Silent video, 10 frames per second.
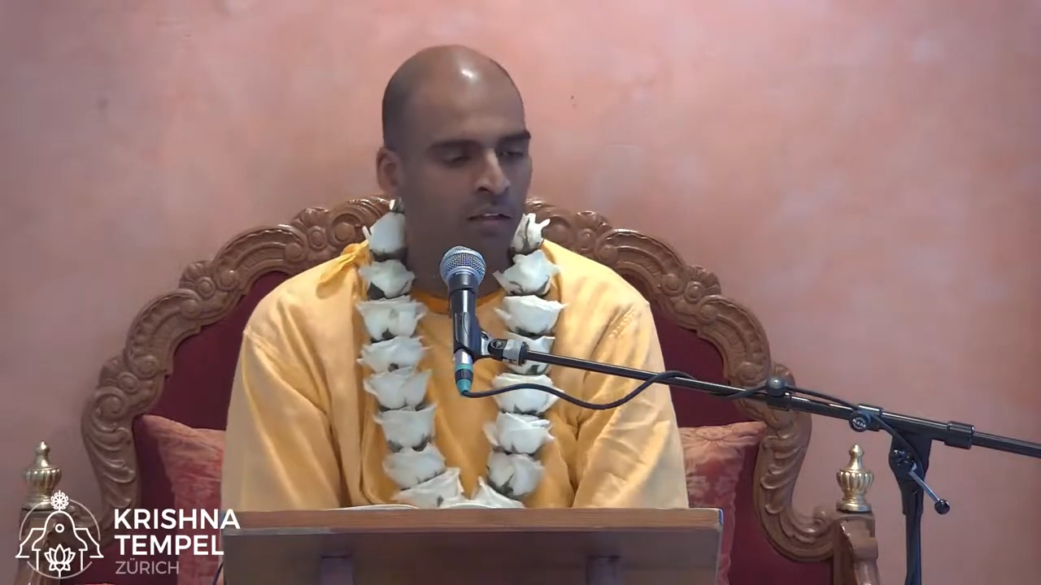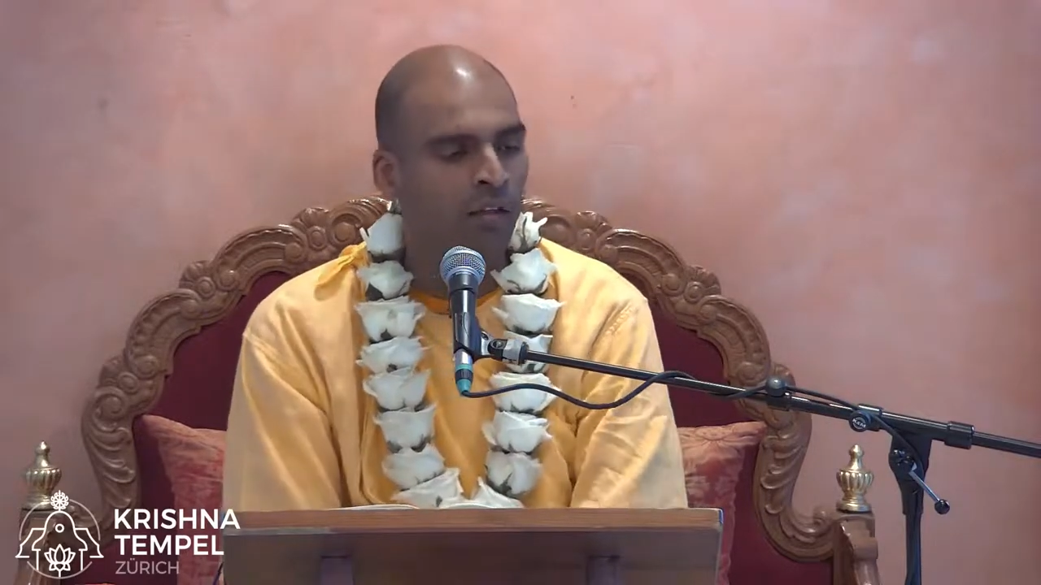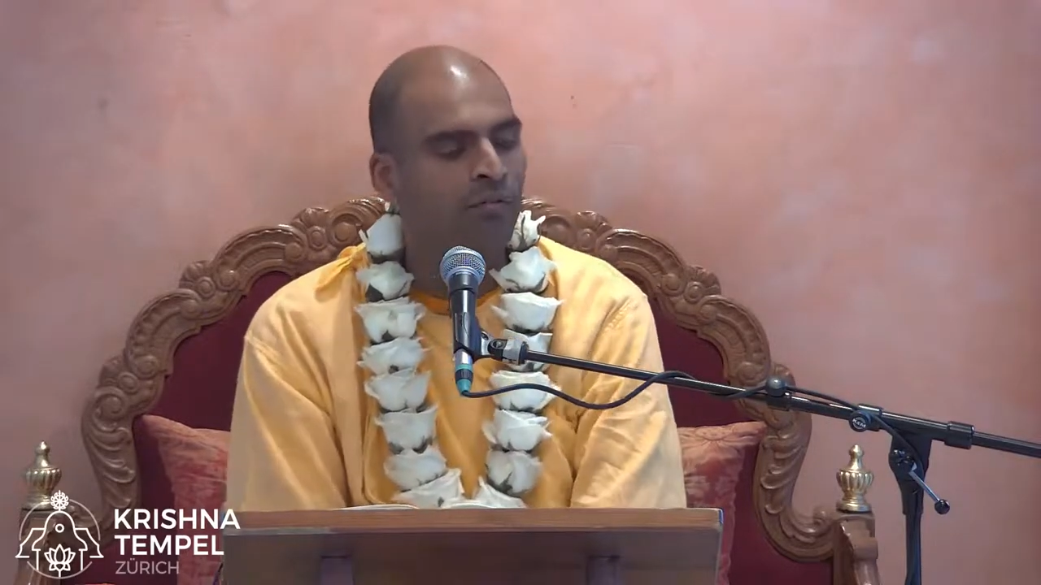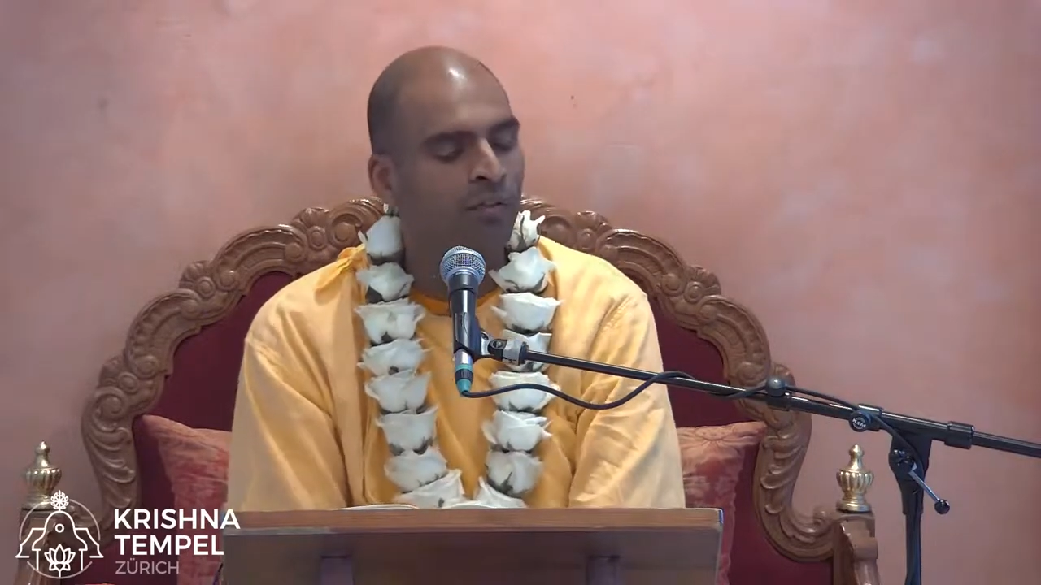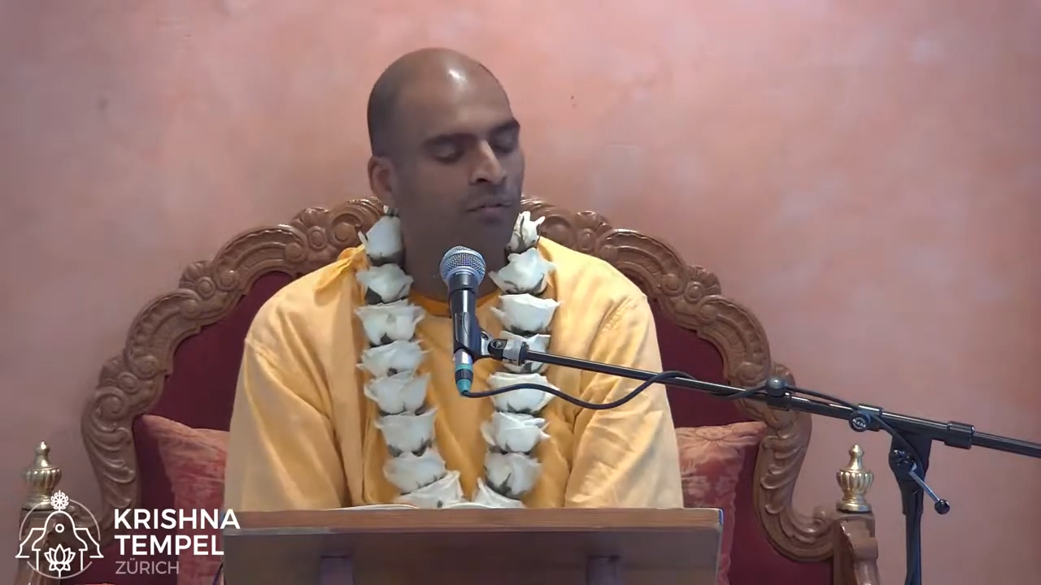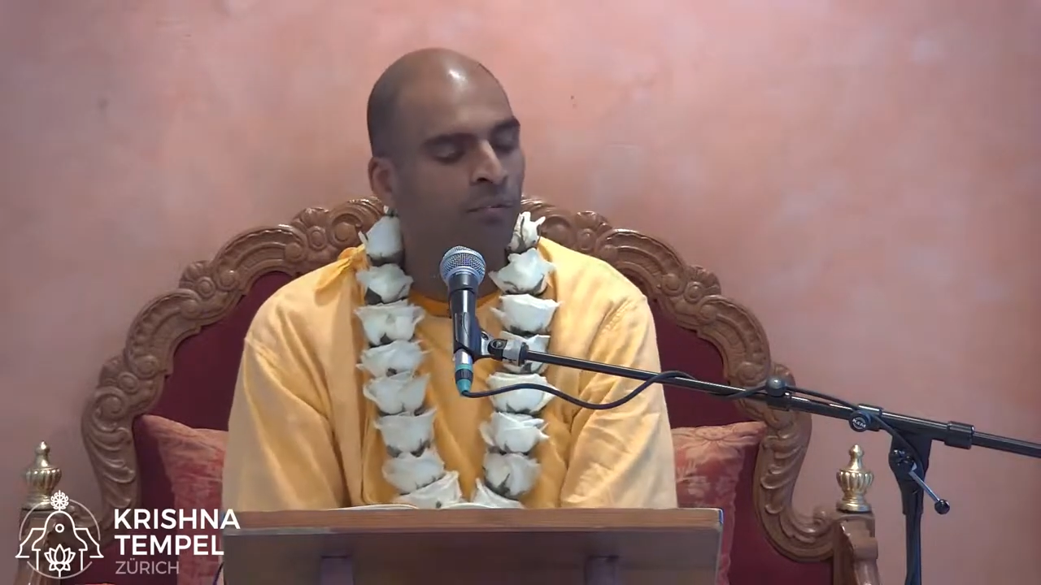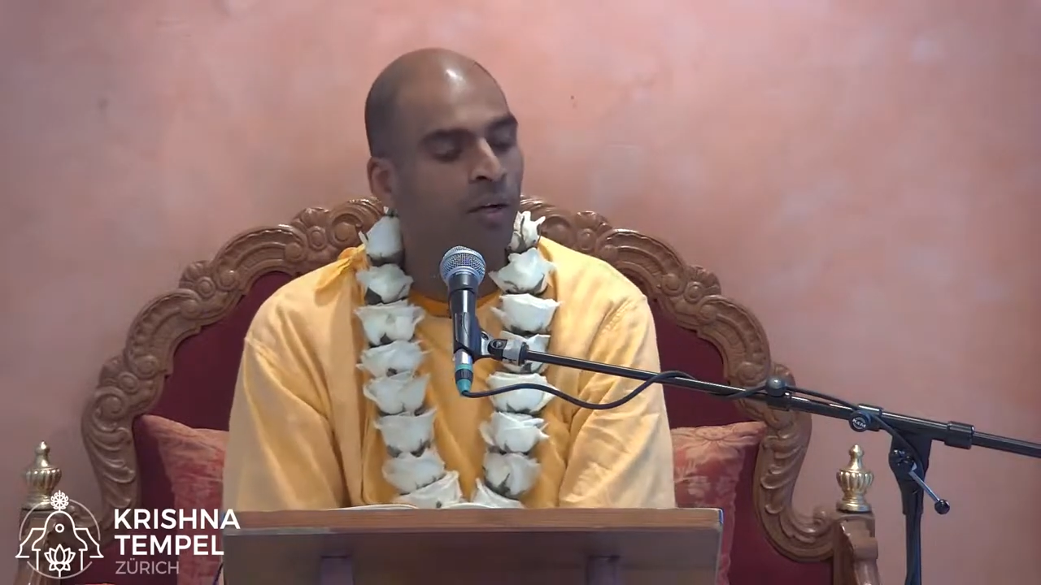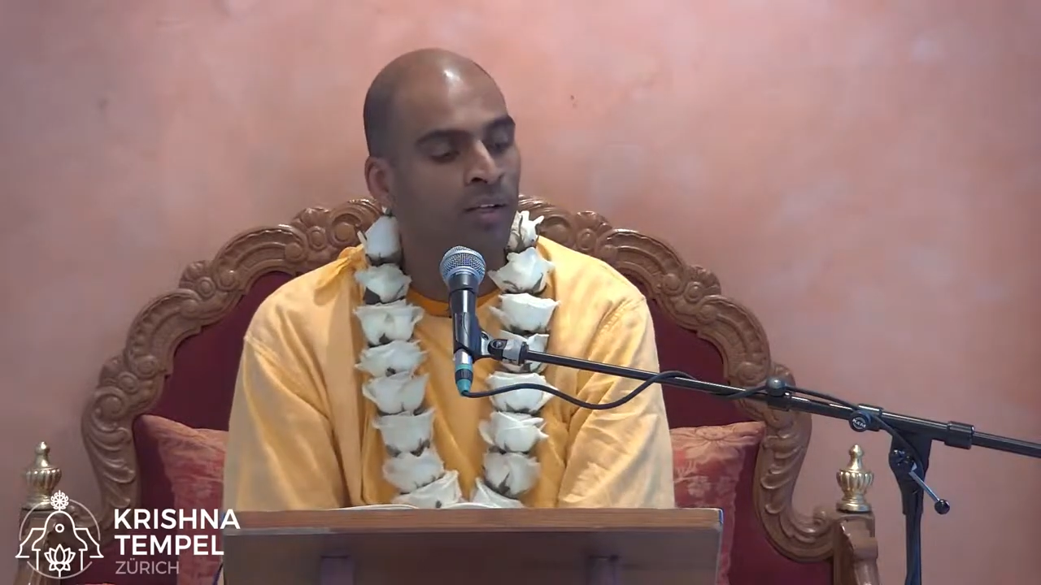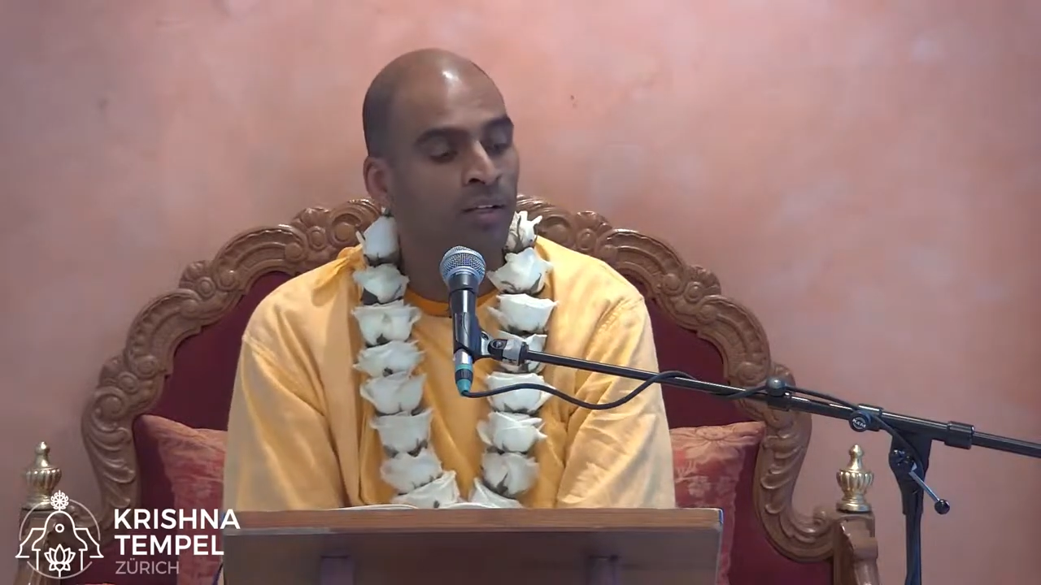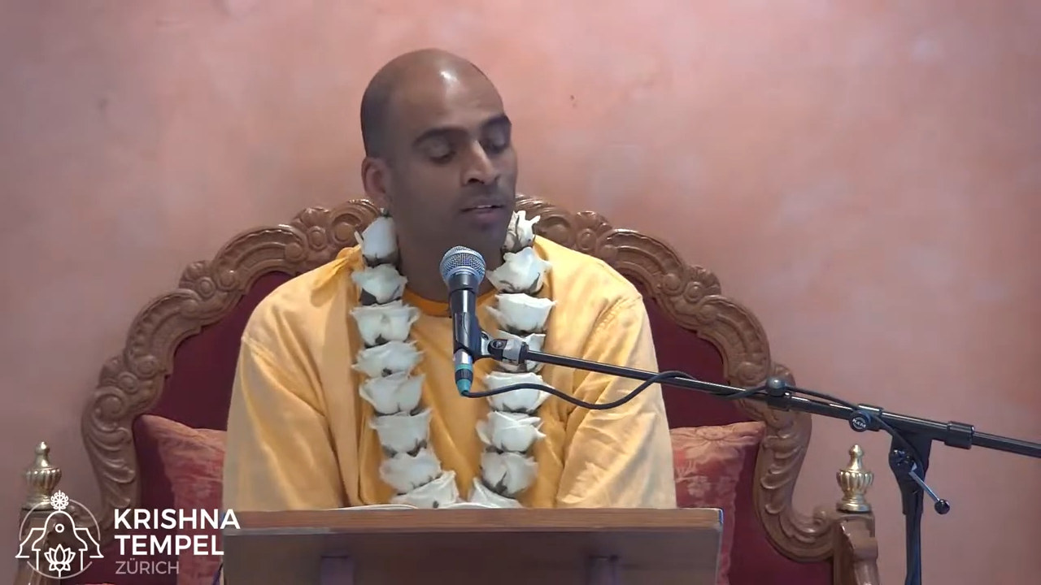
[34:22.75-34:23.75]
Love of
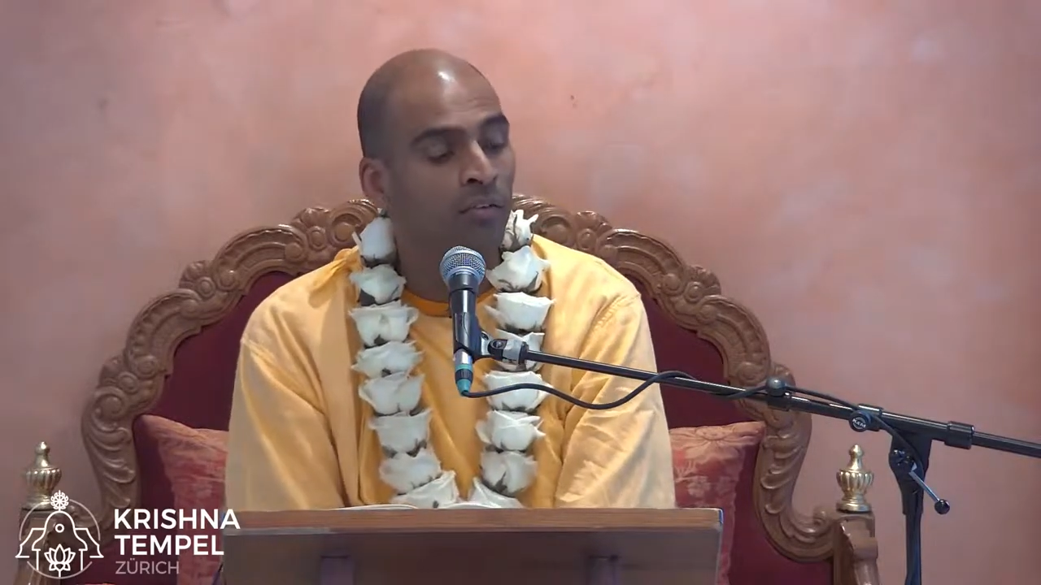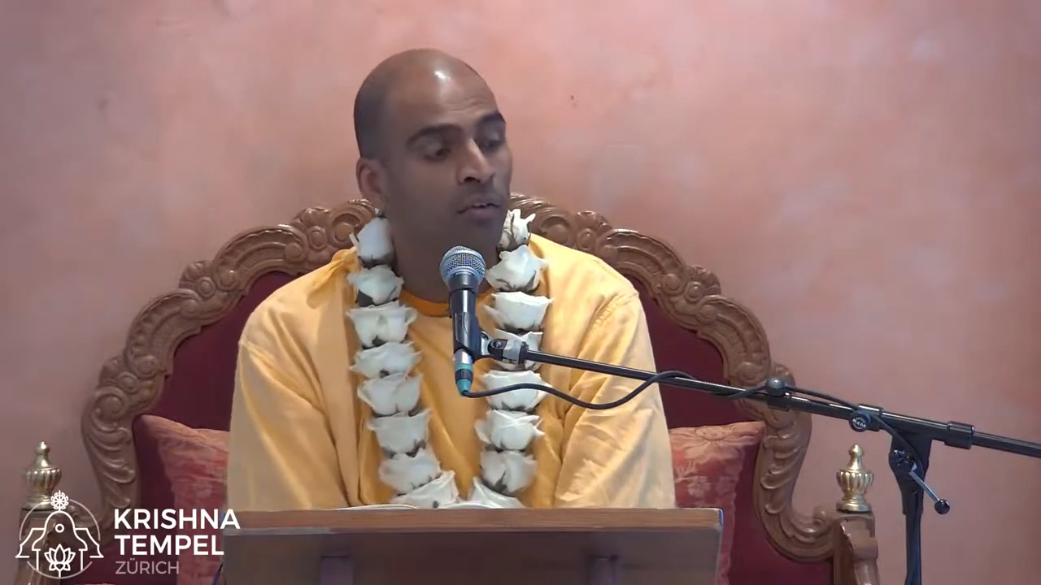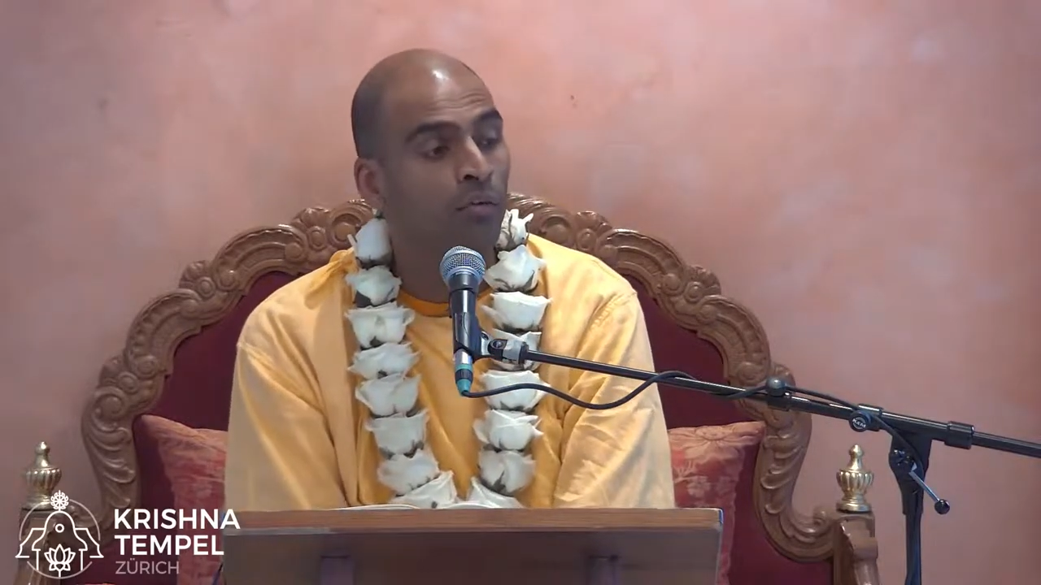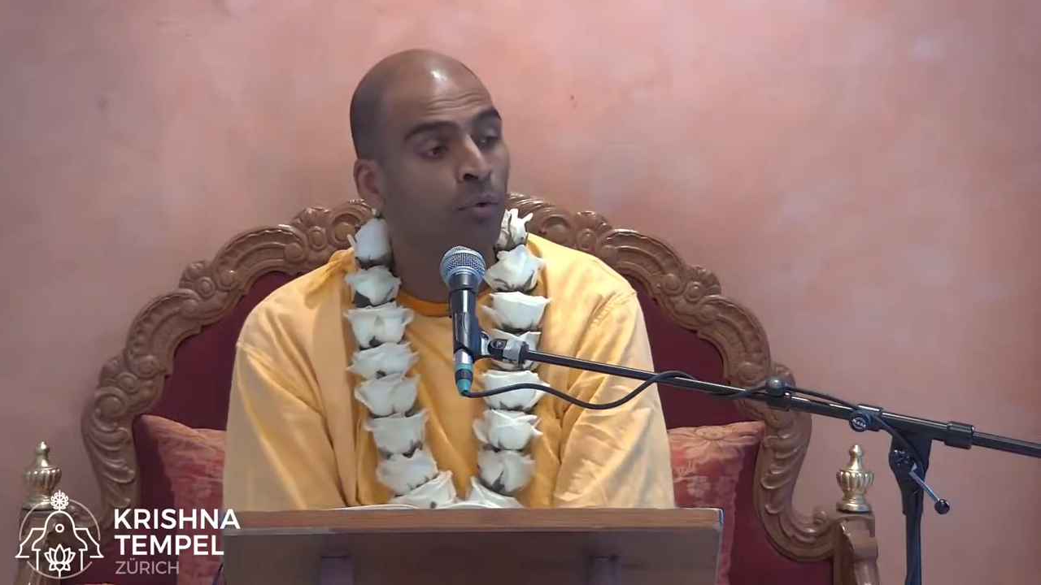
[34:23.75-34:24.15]
money is the